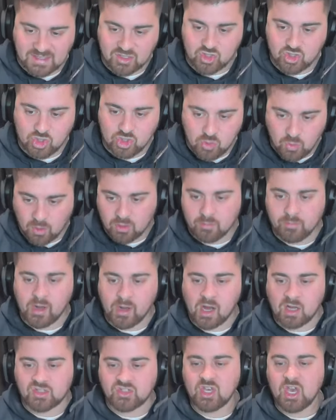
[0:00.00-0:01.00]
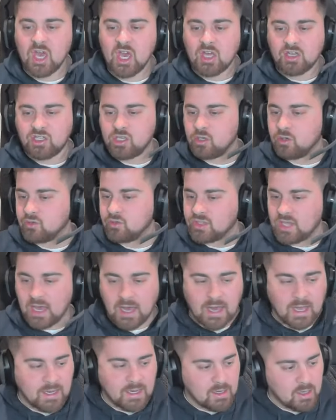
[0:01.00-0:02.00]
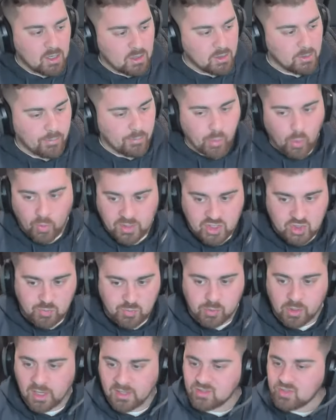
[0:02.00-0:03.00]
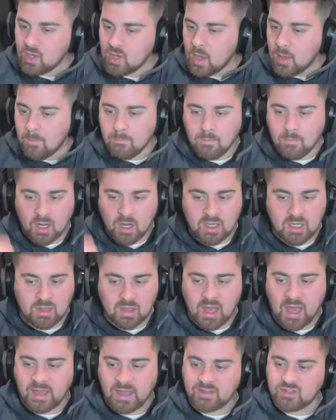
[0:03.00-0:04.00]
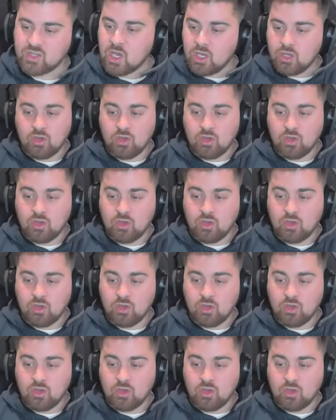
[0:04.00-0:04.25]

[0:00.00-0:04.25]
It's 200 bucks to use on the point spreads, money lines.